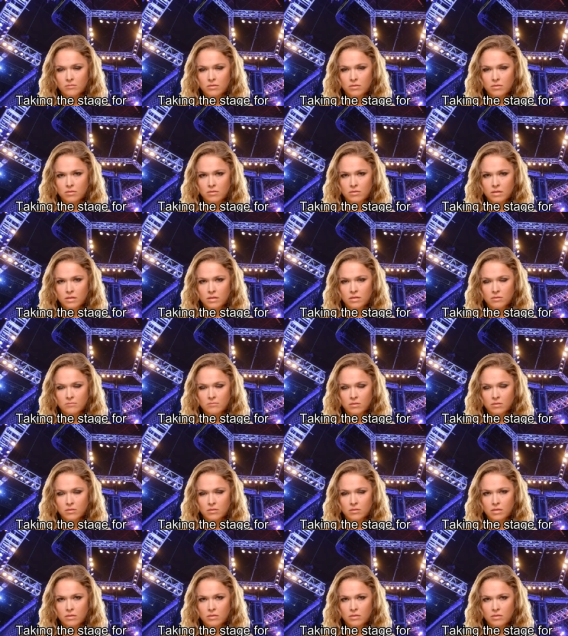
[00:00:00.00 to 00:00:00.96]
will be
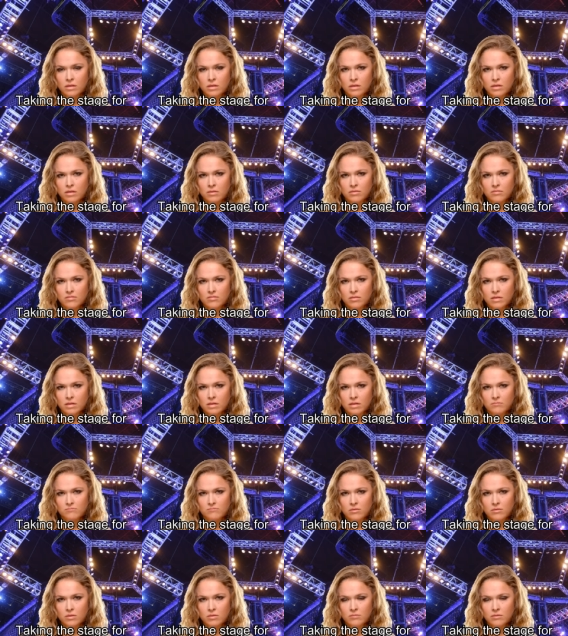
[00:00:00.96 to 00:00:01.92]
lightweight headliners
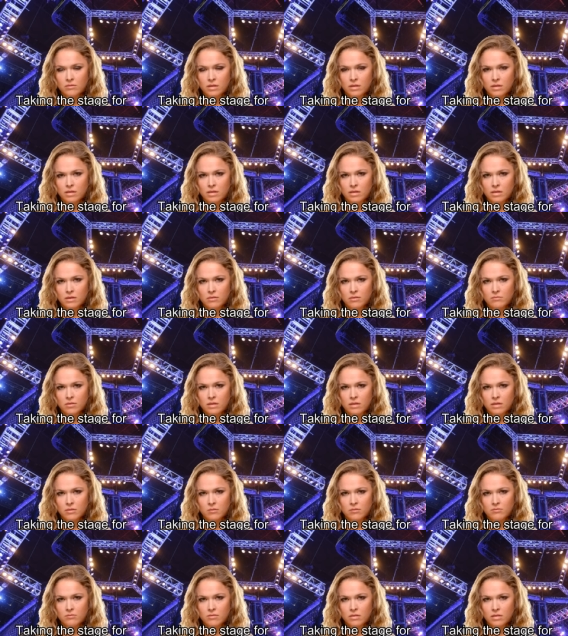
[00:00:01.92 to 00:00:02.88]
Charles Oliveira and
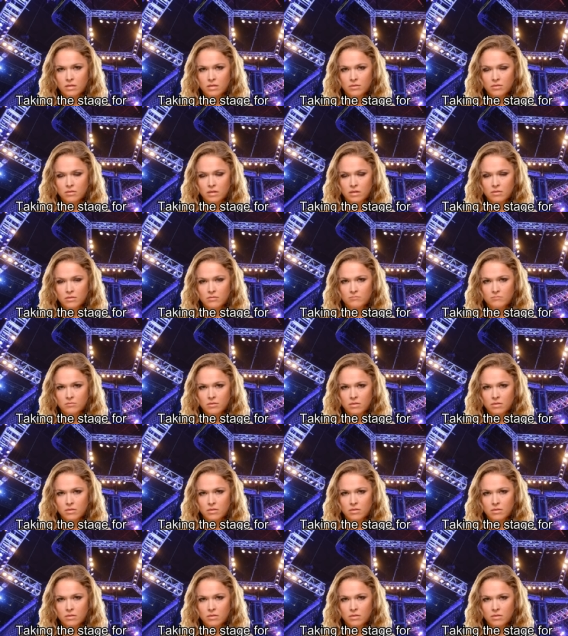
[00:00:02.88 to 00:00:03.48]
Michael Chandler,